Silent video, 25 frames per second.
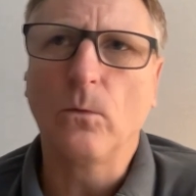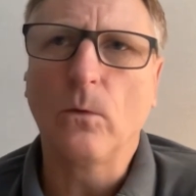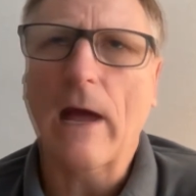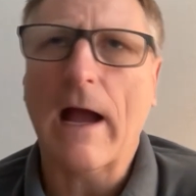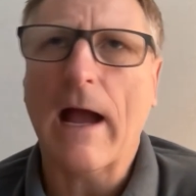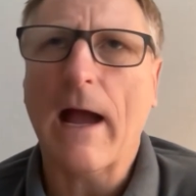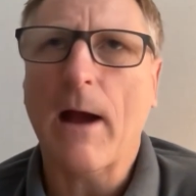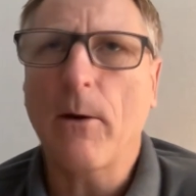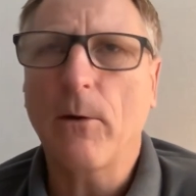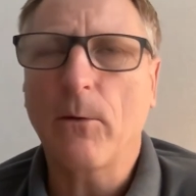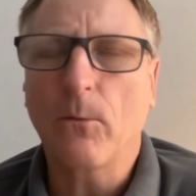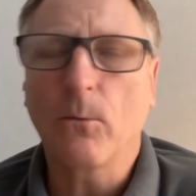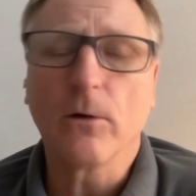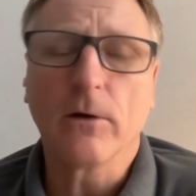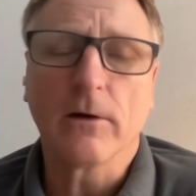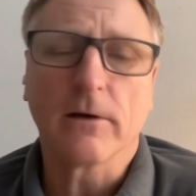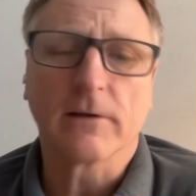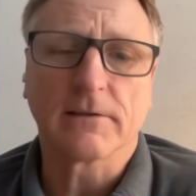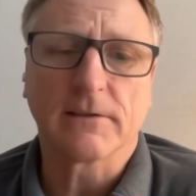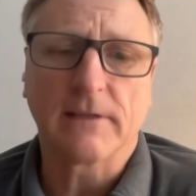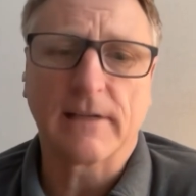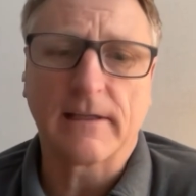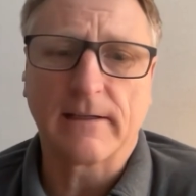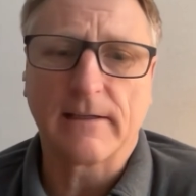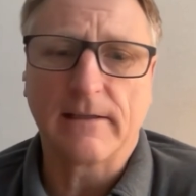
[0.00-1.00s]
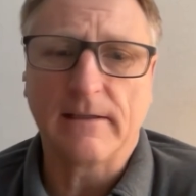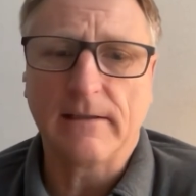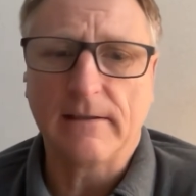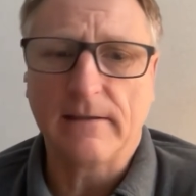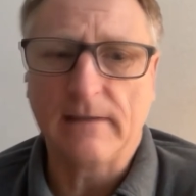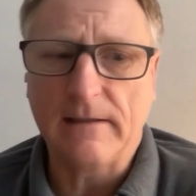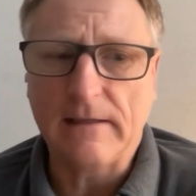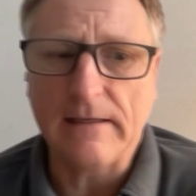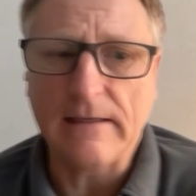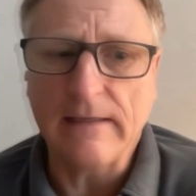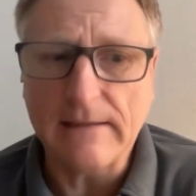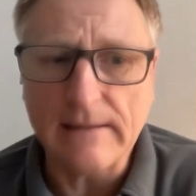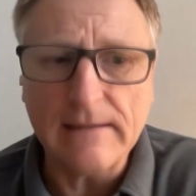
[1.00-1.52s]
how it works. Like
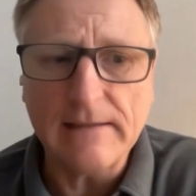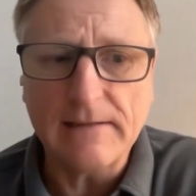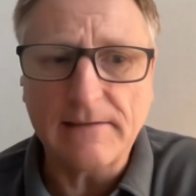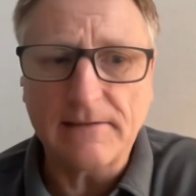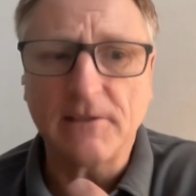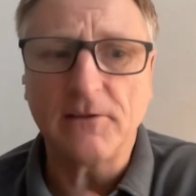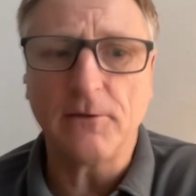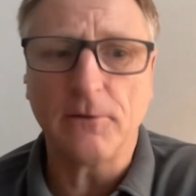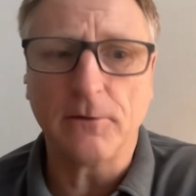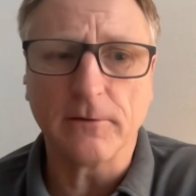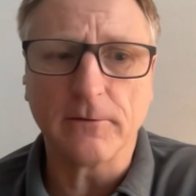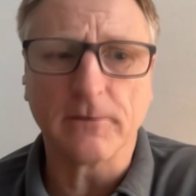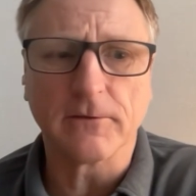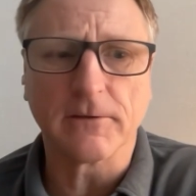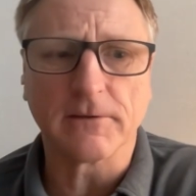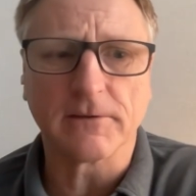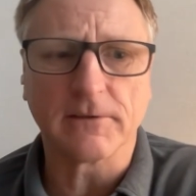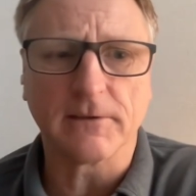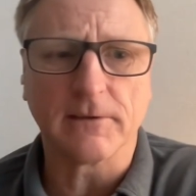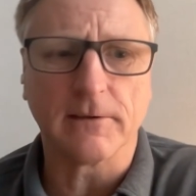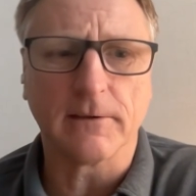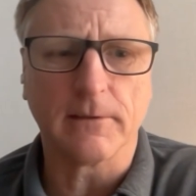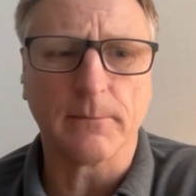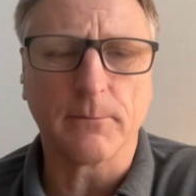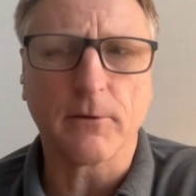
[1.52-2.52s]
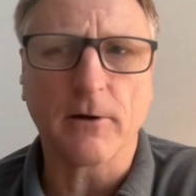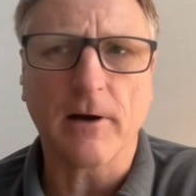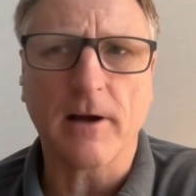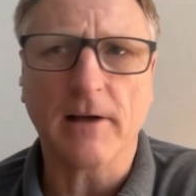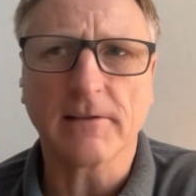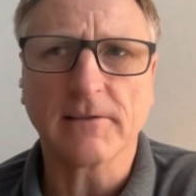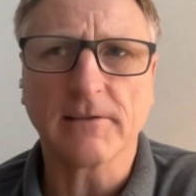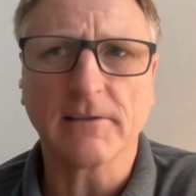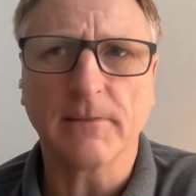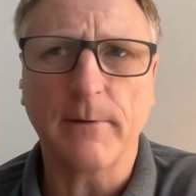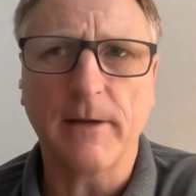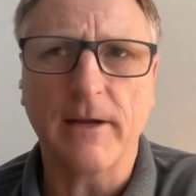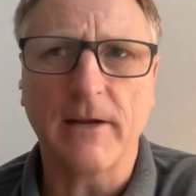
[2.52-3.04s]
it's a universal
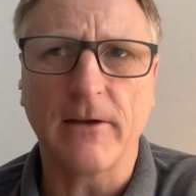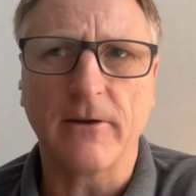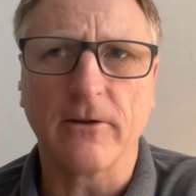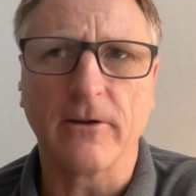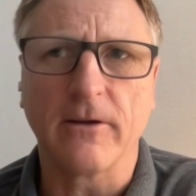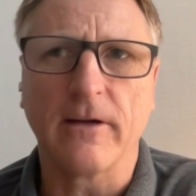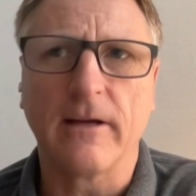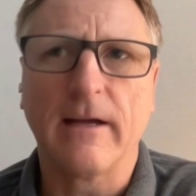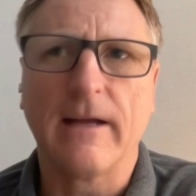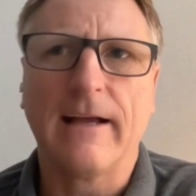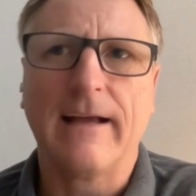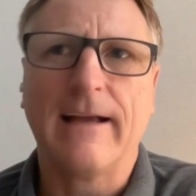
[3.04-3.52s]
approximator.